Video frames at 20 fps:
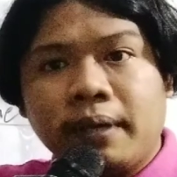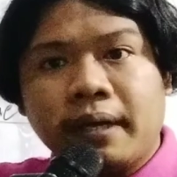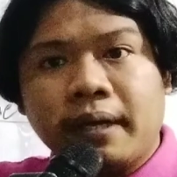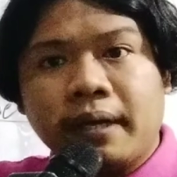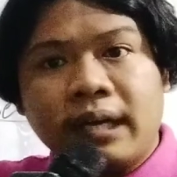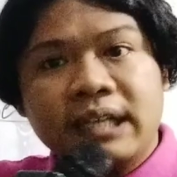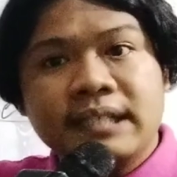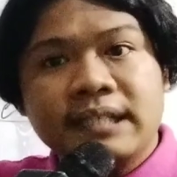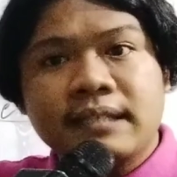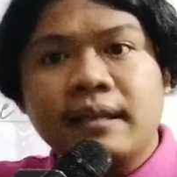
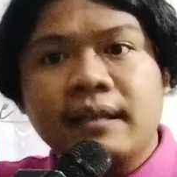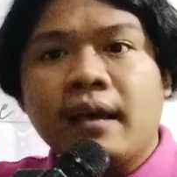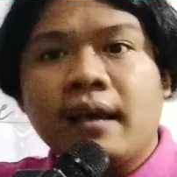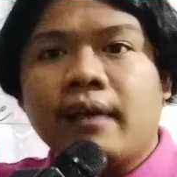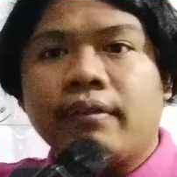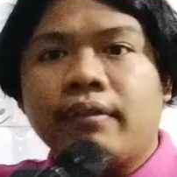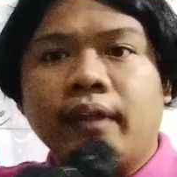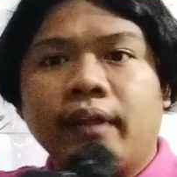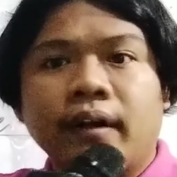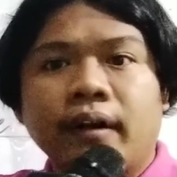Because
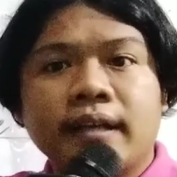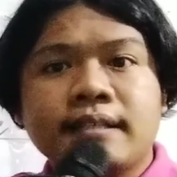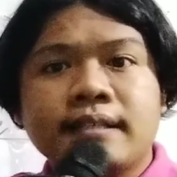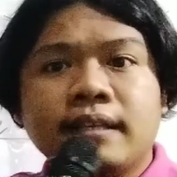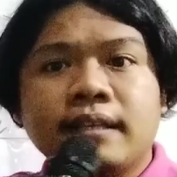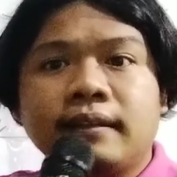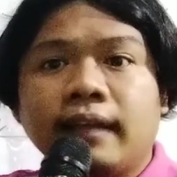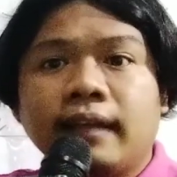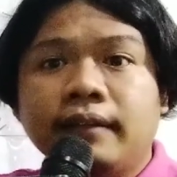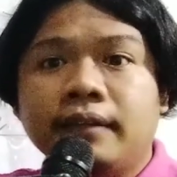there
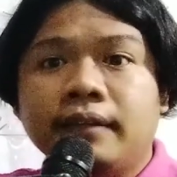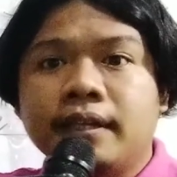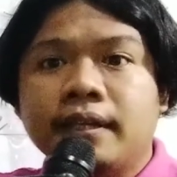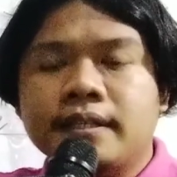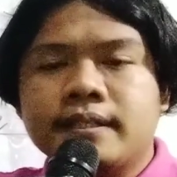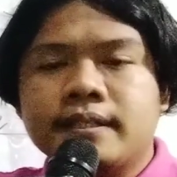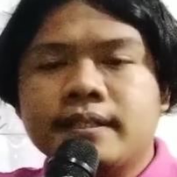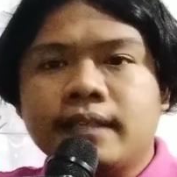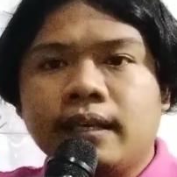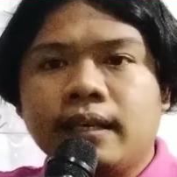is a
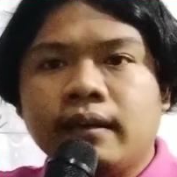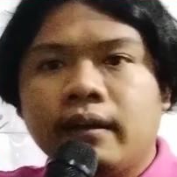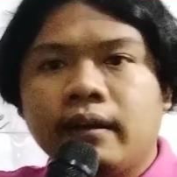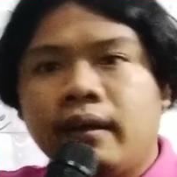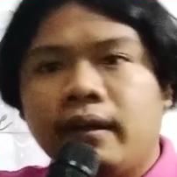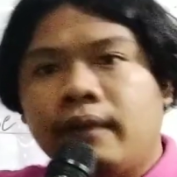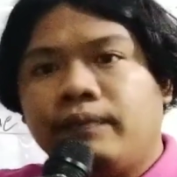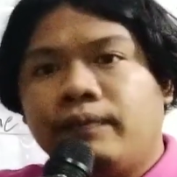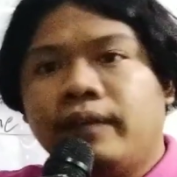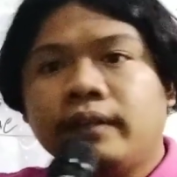tendency
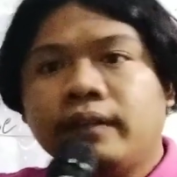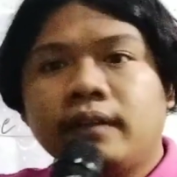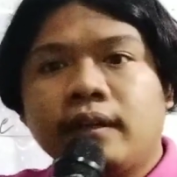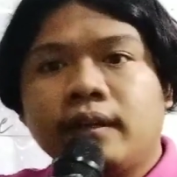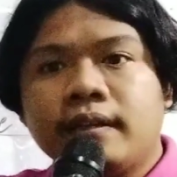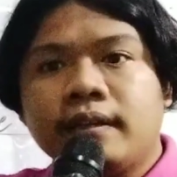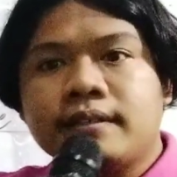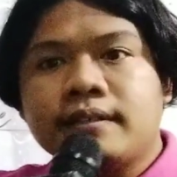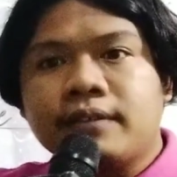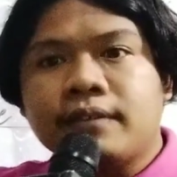that
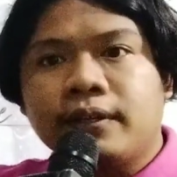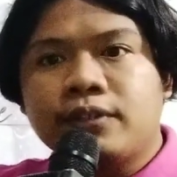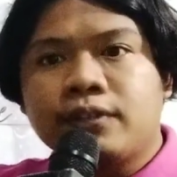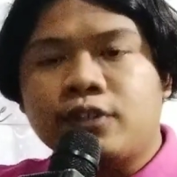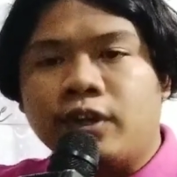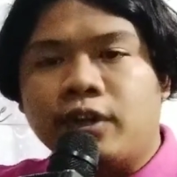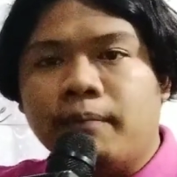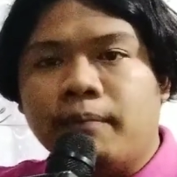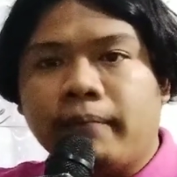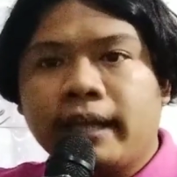the
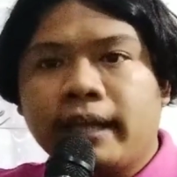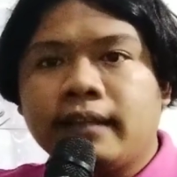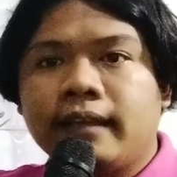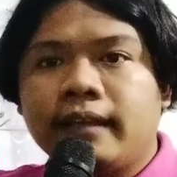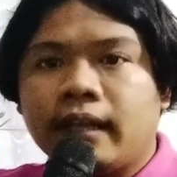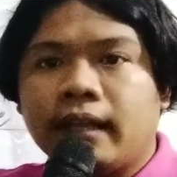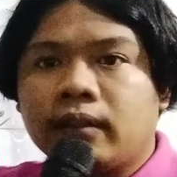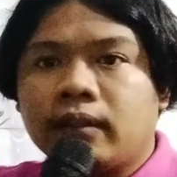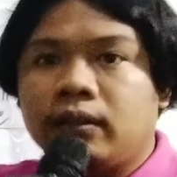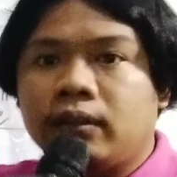researcher
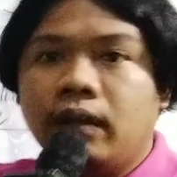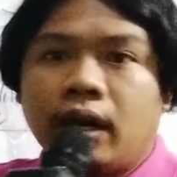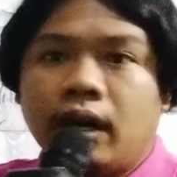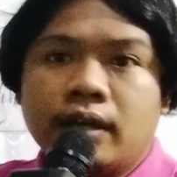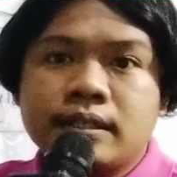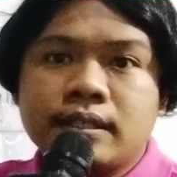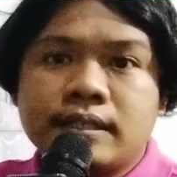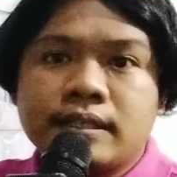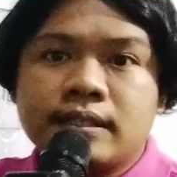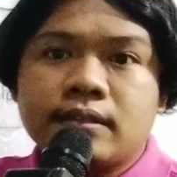might get
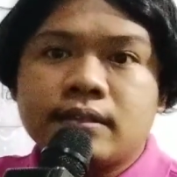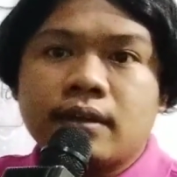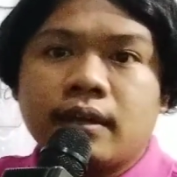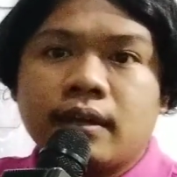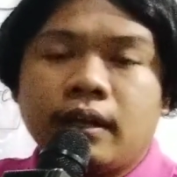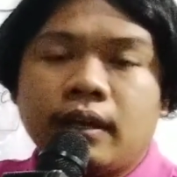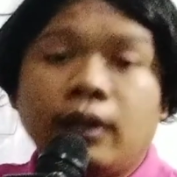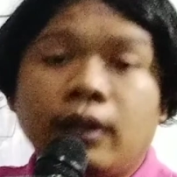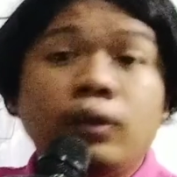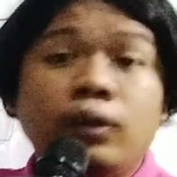lost
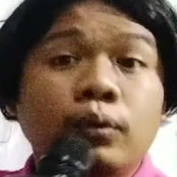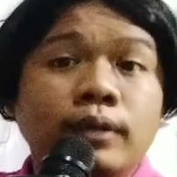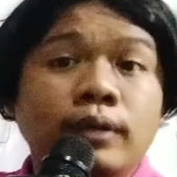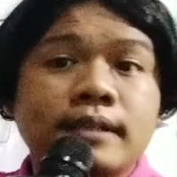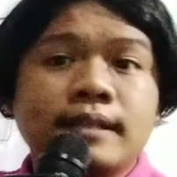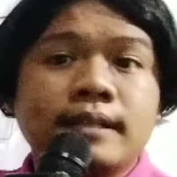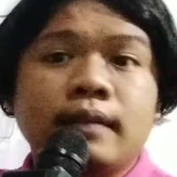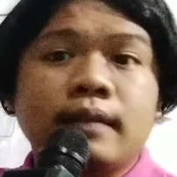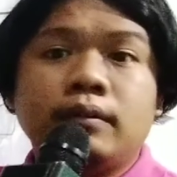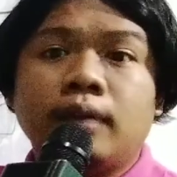into
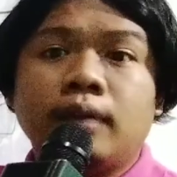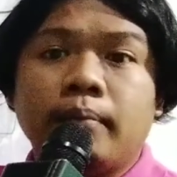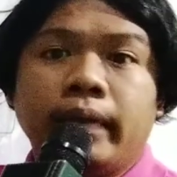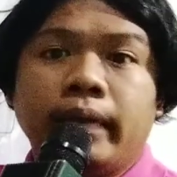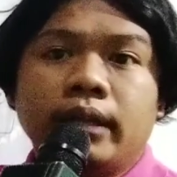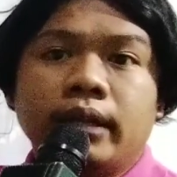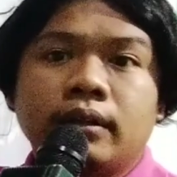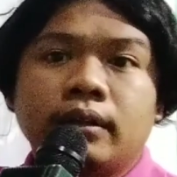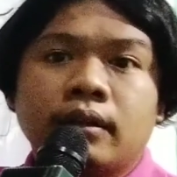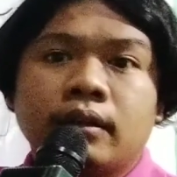the
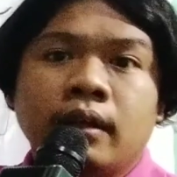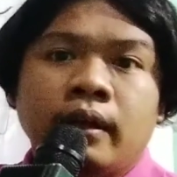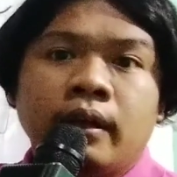sentiment